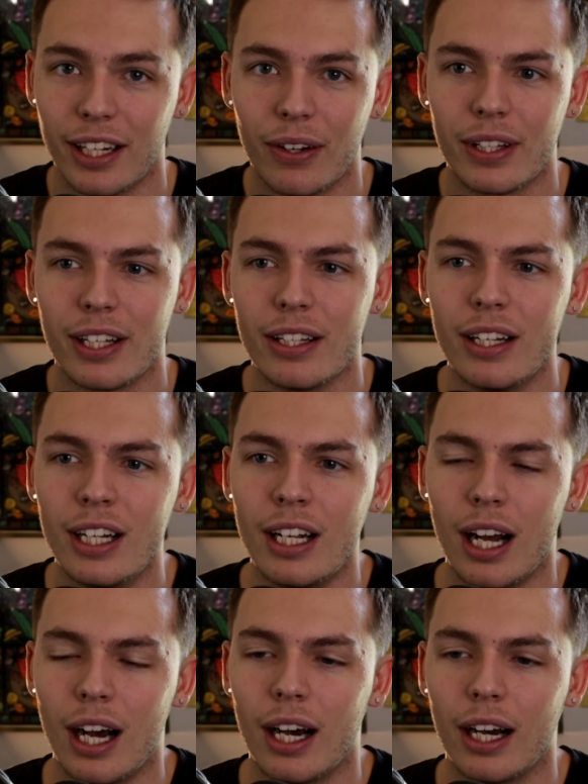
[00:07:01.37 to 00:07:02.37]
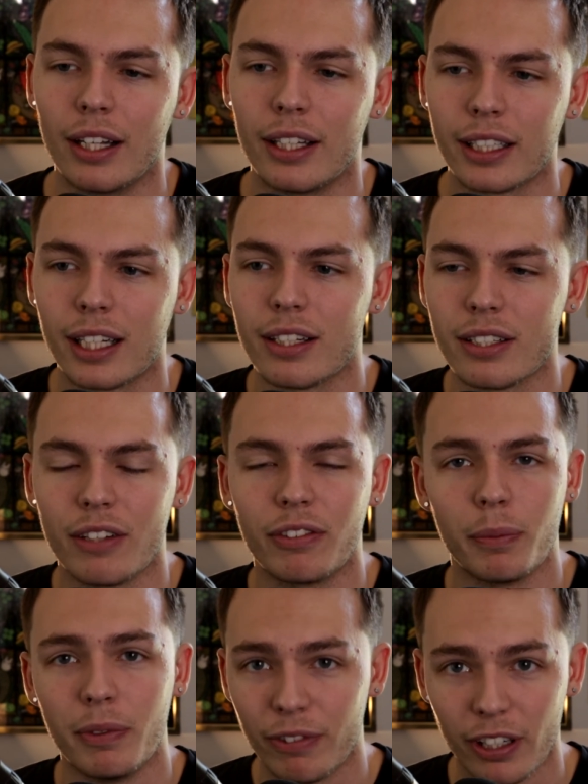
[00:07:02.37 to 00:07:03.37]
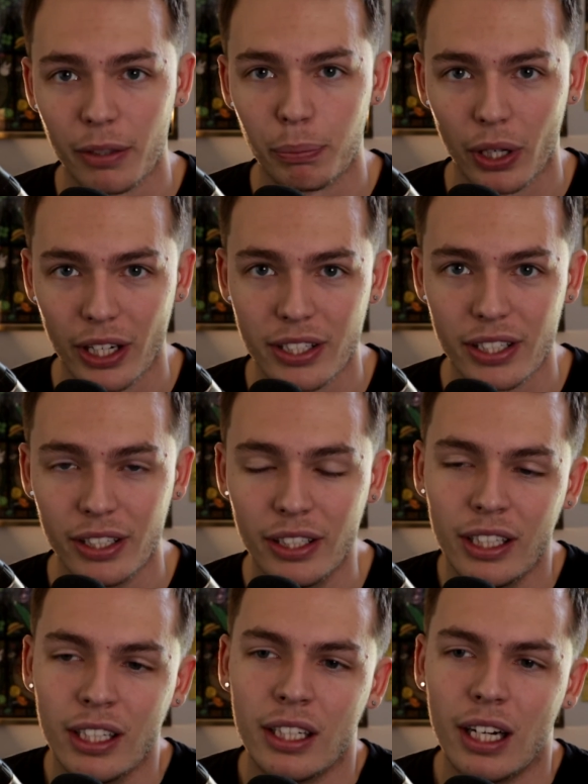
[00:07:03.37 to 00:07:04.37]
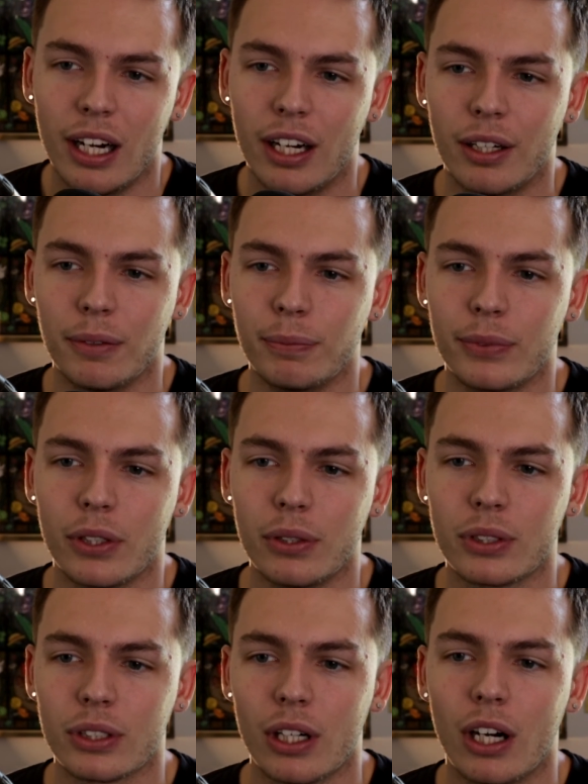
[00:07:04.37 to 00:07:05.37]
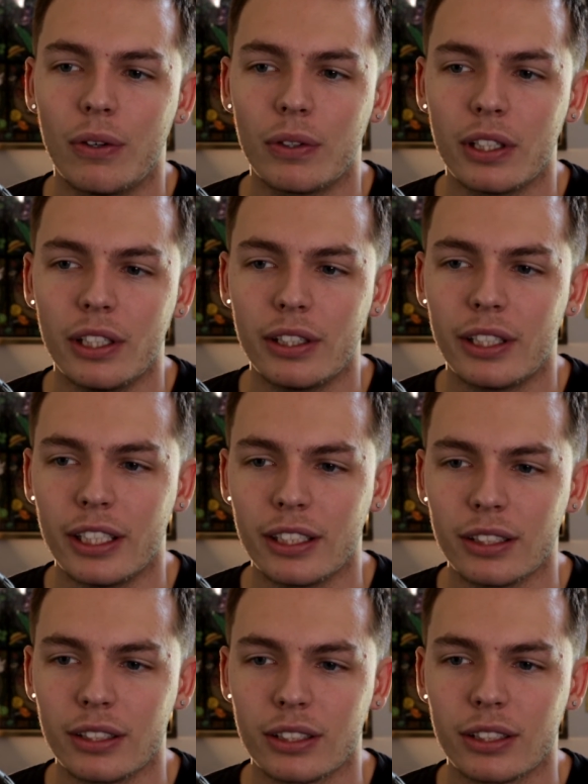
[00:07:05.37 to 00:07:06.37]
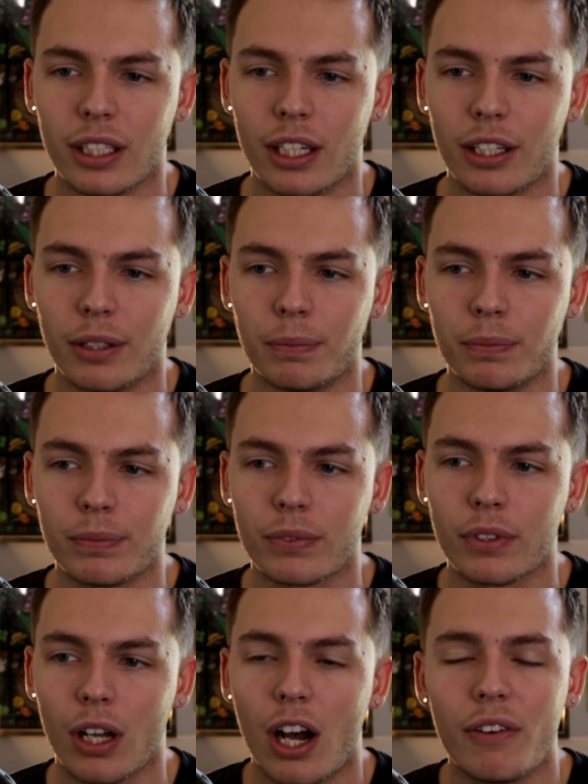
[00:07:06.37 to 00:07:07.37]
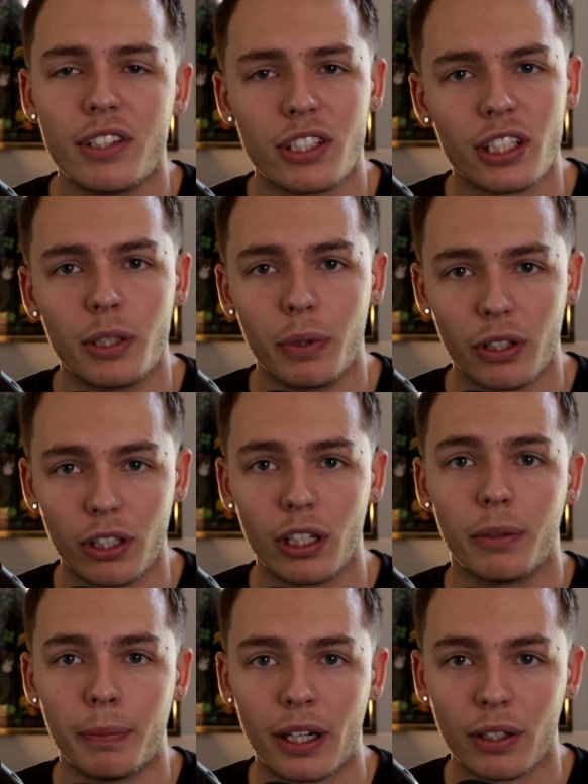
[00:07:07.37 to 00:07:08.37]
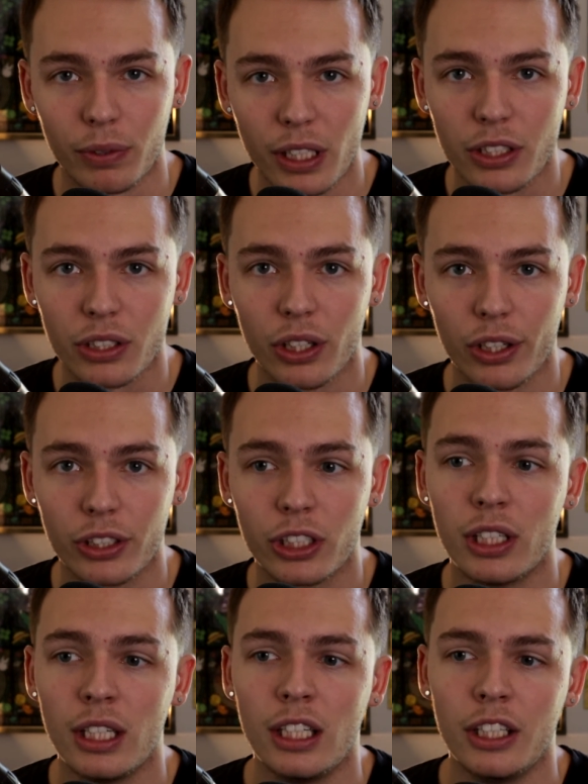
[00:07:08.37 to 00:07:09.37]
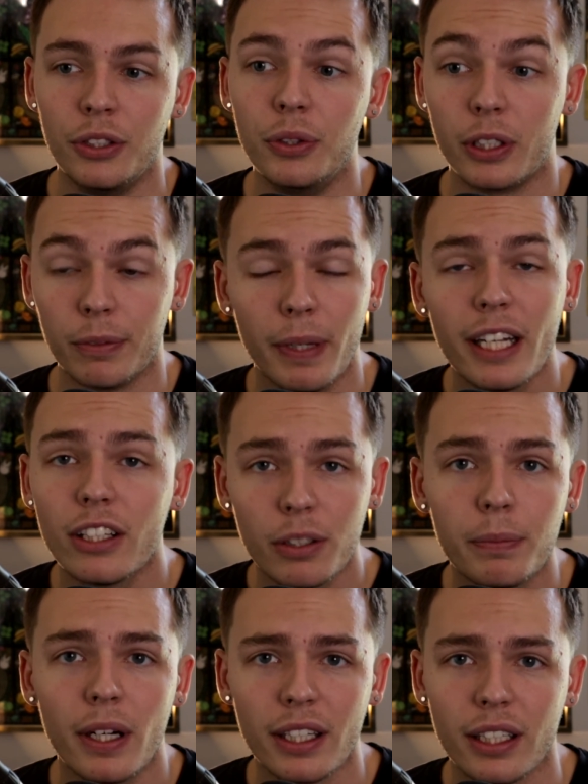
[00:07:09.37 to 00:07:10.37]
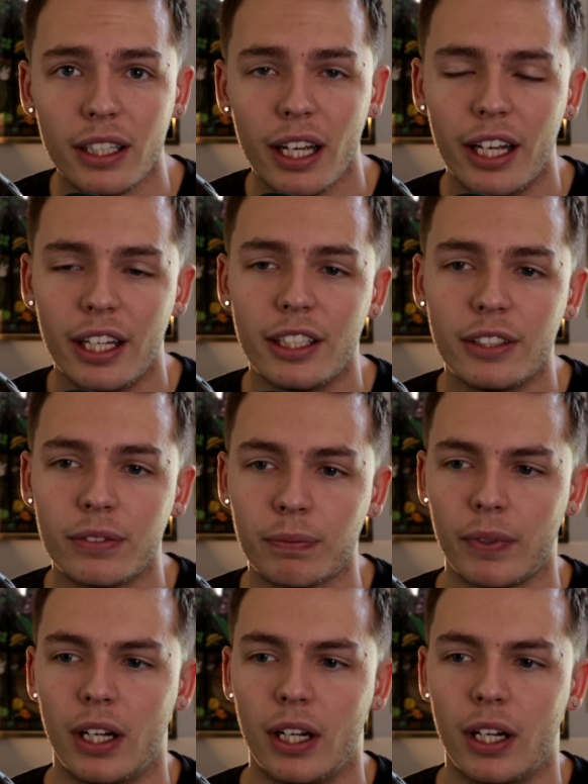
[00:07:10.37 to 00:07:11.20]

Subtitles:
know that that kind of stuff could be very pricey. Those are all good things. Obviously, with good amount of research, you can make good money, and